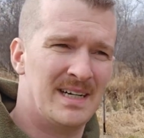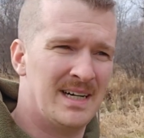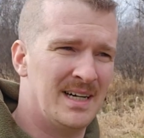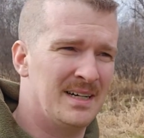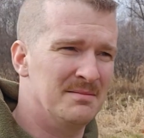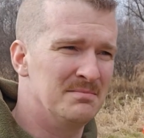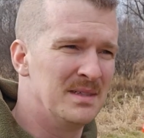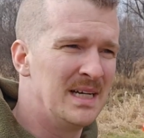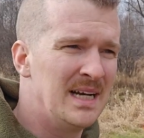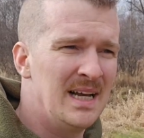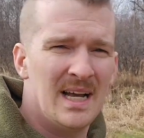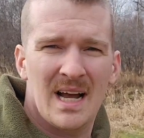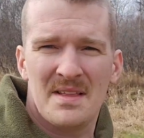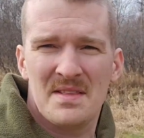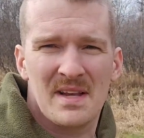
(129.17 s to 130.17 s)

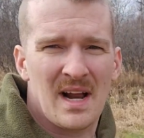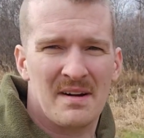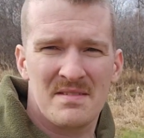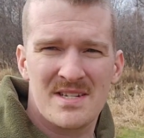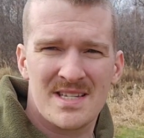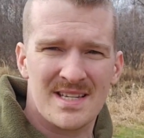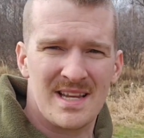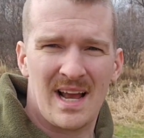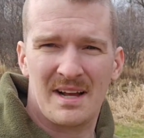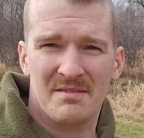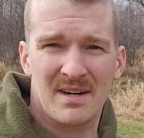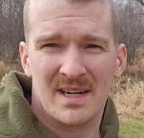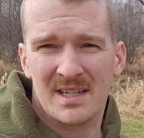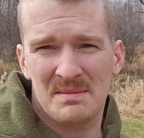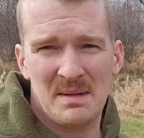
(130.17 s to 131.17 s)
And then obviously
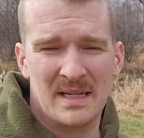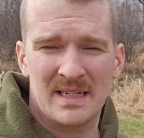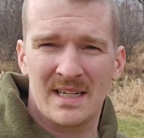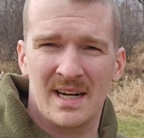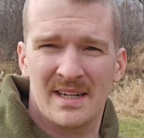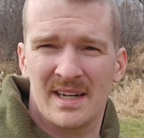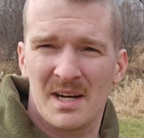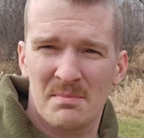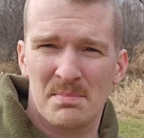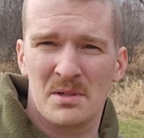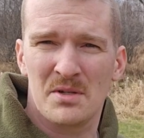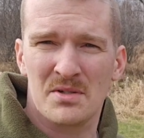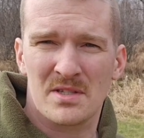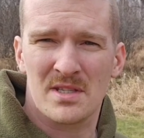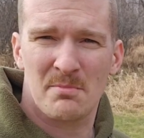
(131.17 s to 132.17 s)
I'd recommend cutting up
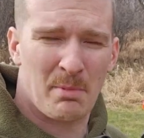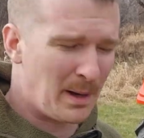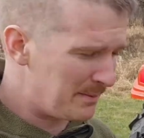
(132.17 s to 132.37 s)
and using the